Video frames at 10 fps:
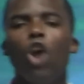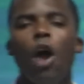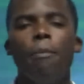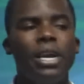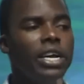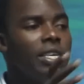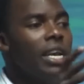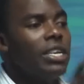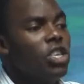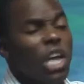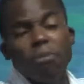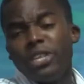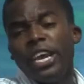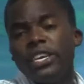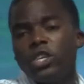ignore because some
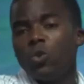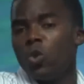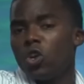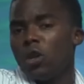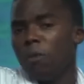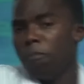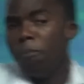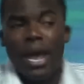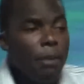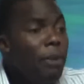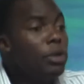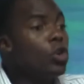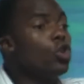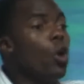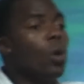things many people
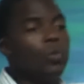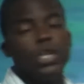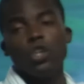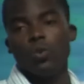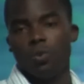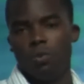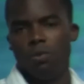don't know what we do.